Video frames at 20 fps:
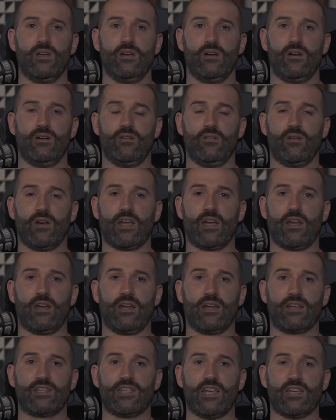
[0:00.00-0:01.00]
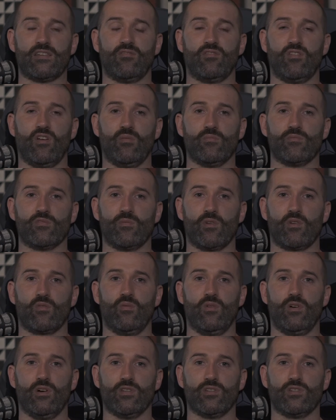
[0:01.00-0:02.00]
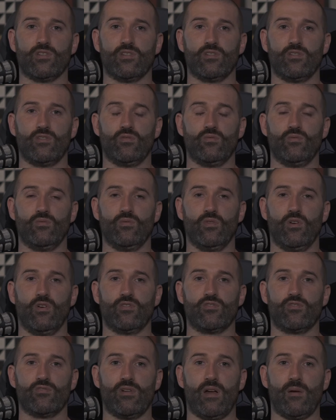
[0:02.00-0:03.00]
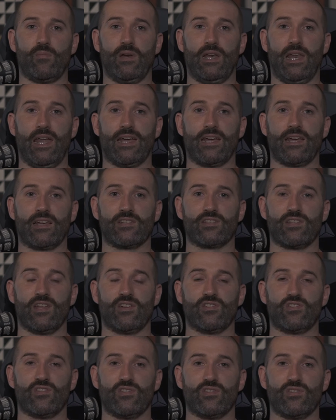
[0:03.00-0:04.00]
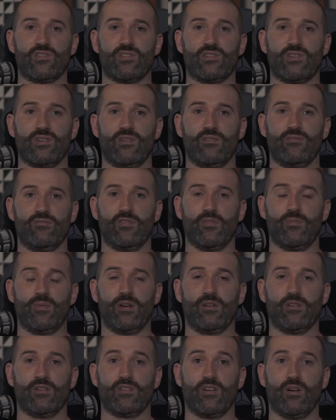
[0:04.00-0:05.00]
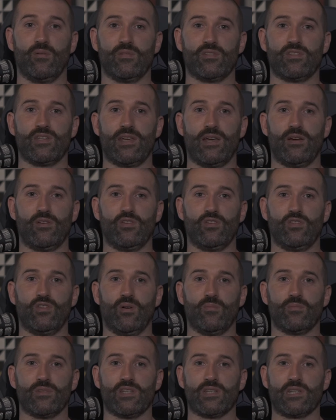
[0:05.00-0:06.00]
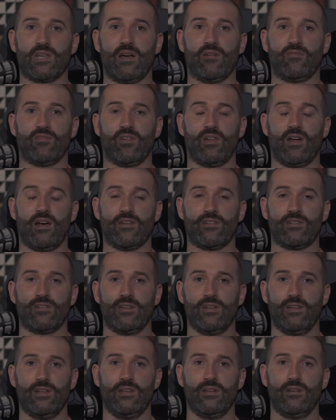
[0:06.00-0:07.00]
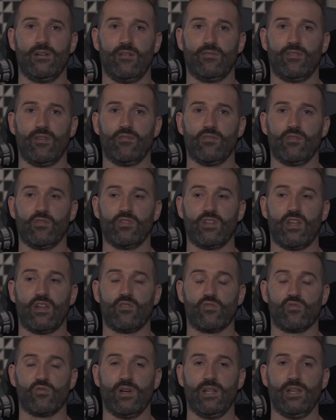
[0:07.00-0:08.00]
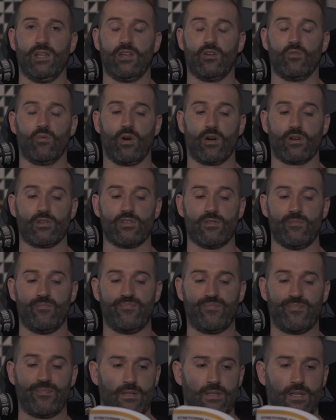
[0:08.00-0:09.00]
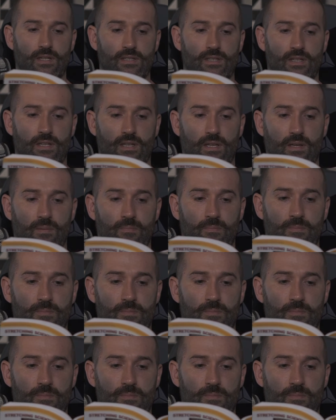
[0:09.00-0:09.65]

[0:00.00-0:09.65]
Oh, I get excessive DOMs in my quads. Do 100 rep leg extensions for a period of time and see how your DOMs is after that. I've definitely done that as well, and it works. Next thing.